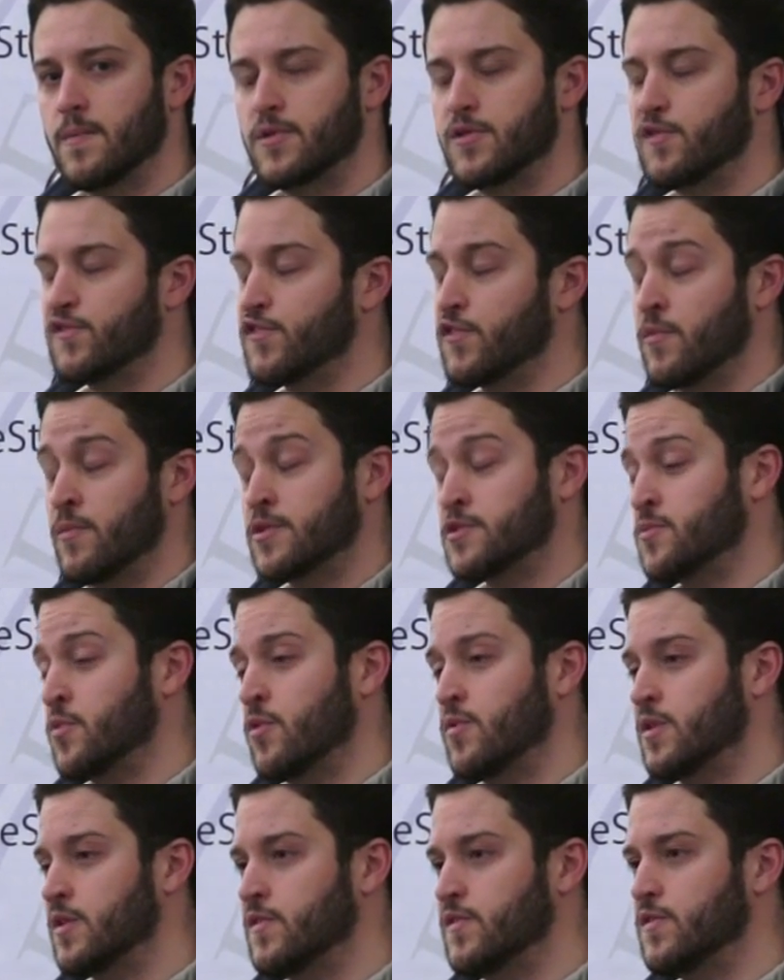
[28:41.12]
But there's so much
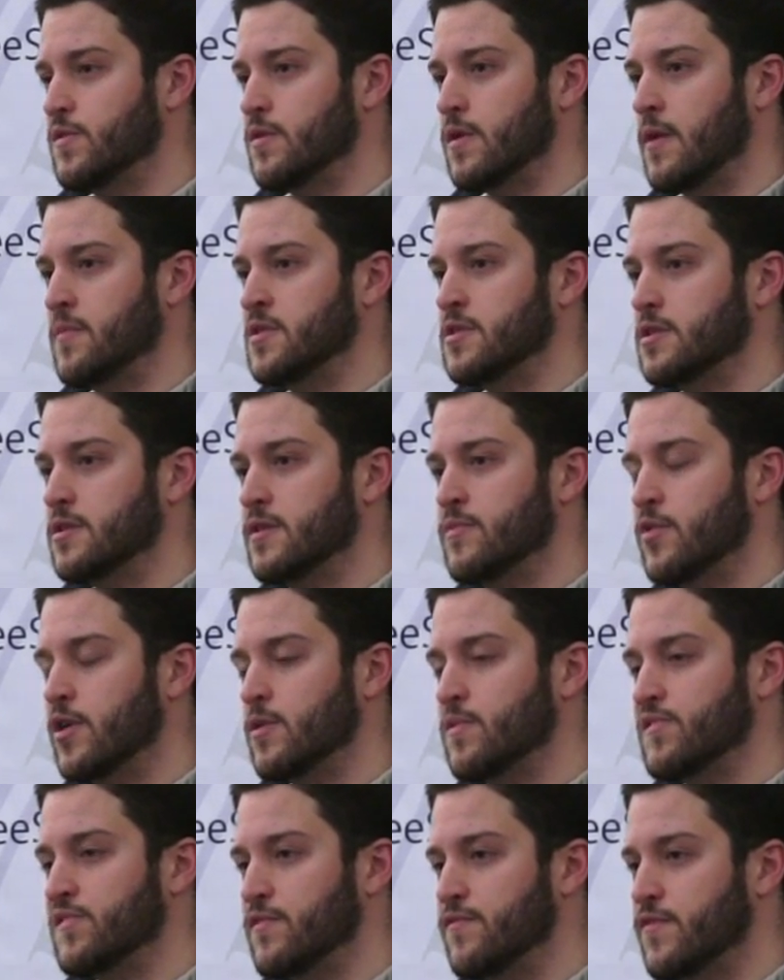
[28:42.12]
more we can do. I mean, the
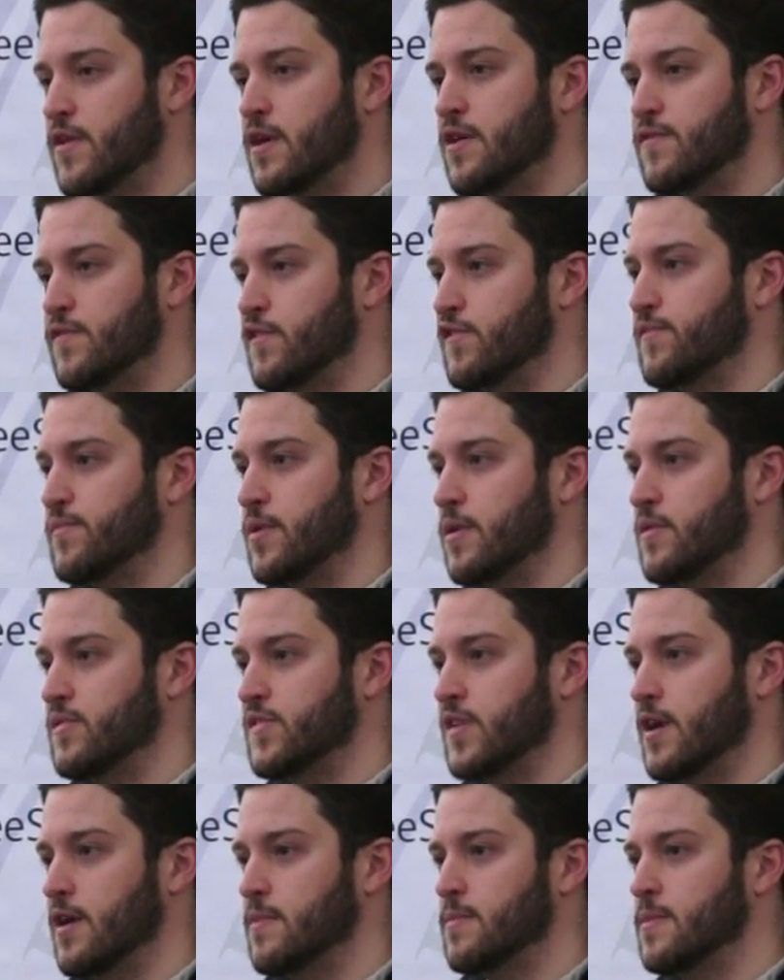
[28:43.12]
Liberator was the very first
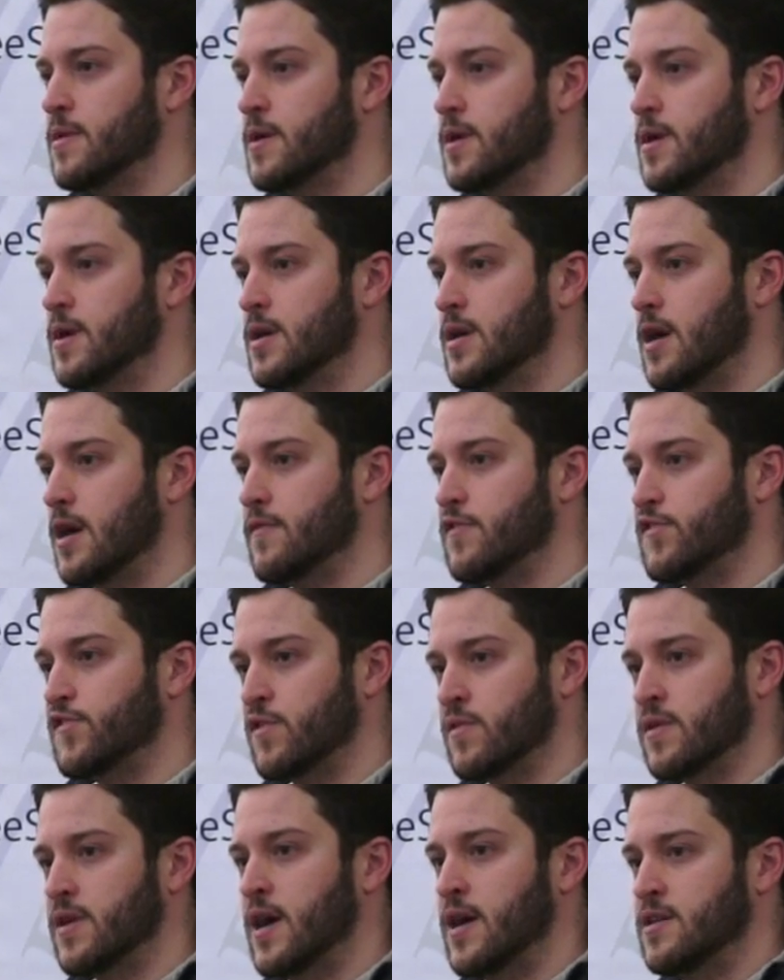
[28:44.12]
prototype of a
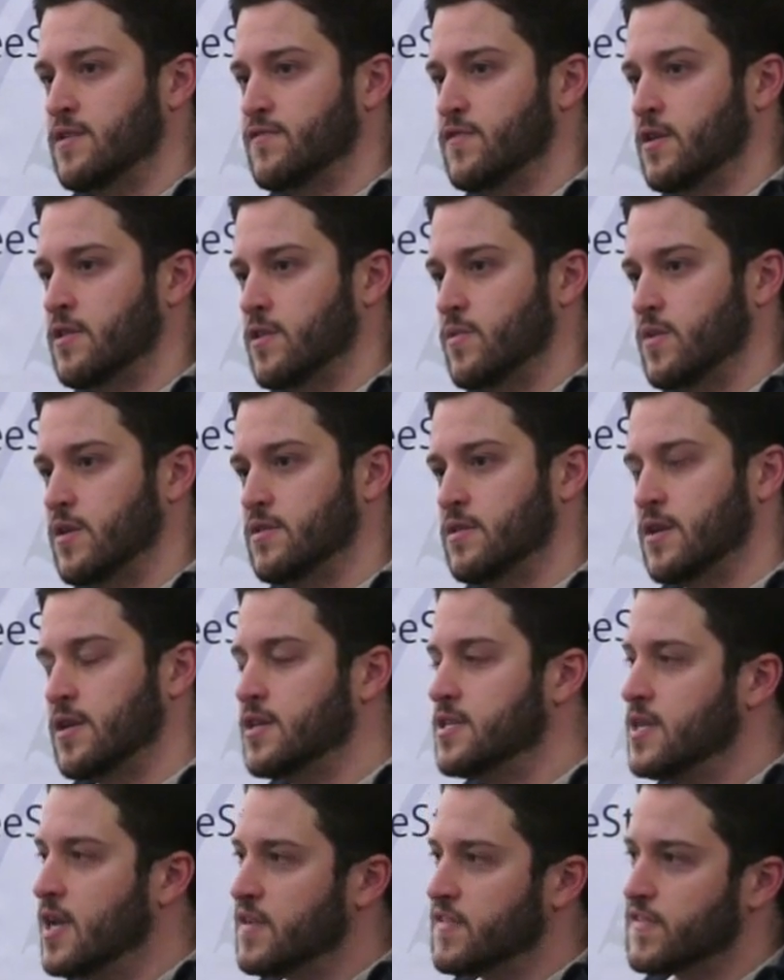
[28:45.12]
certain kind of gun that we had
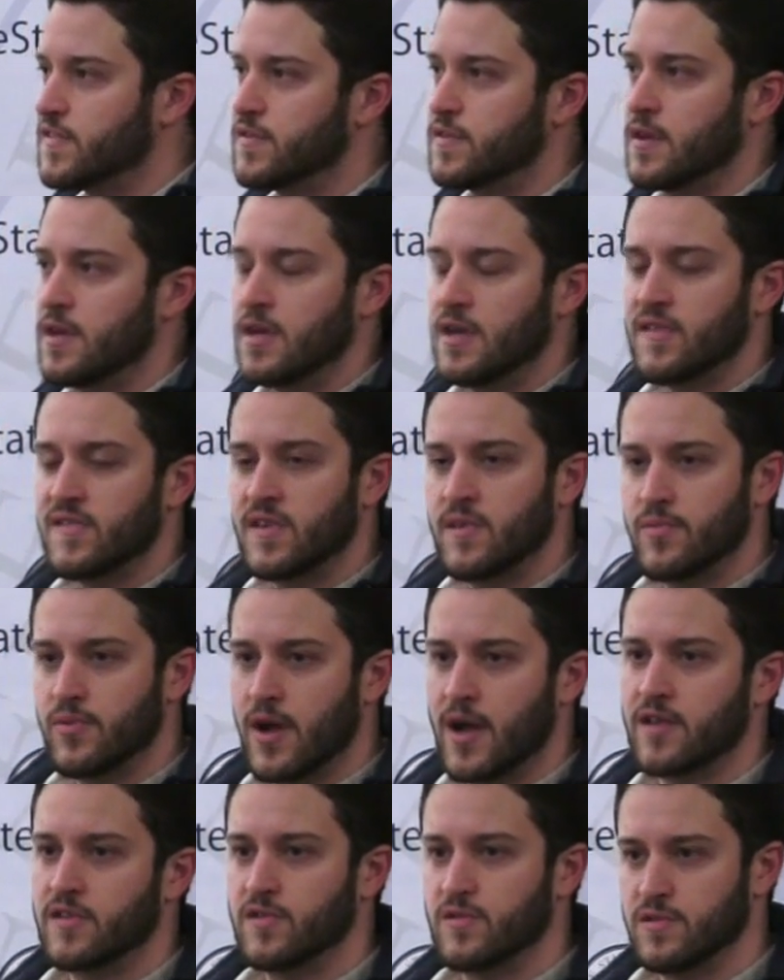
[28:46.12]
done. And yes, it's an
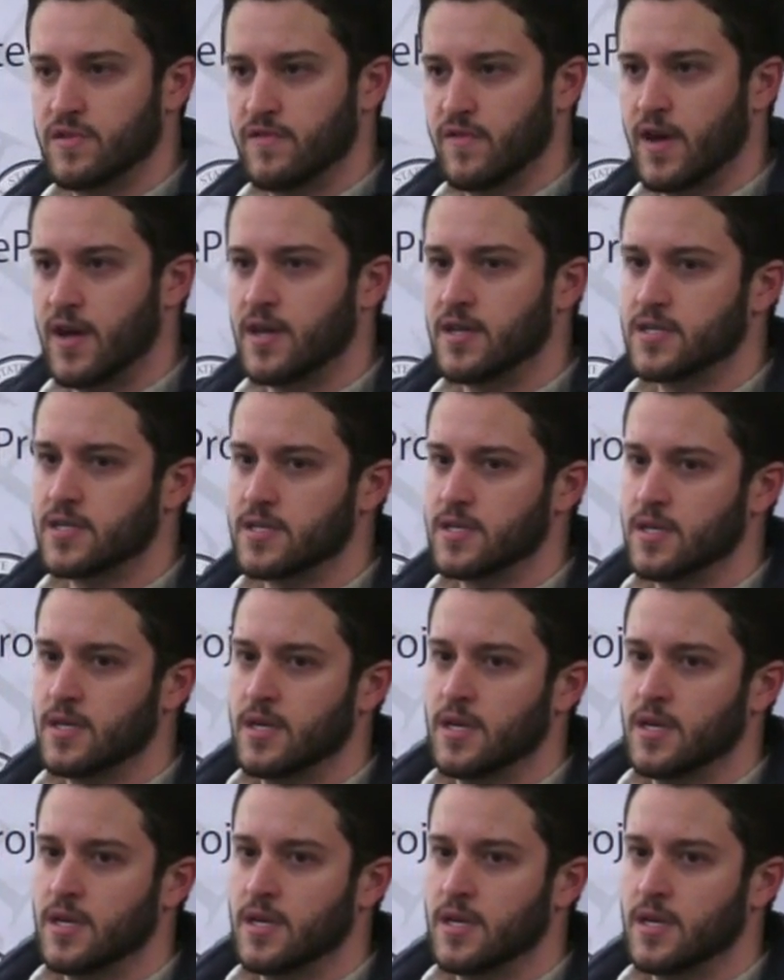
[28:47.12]
impractical device.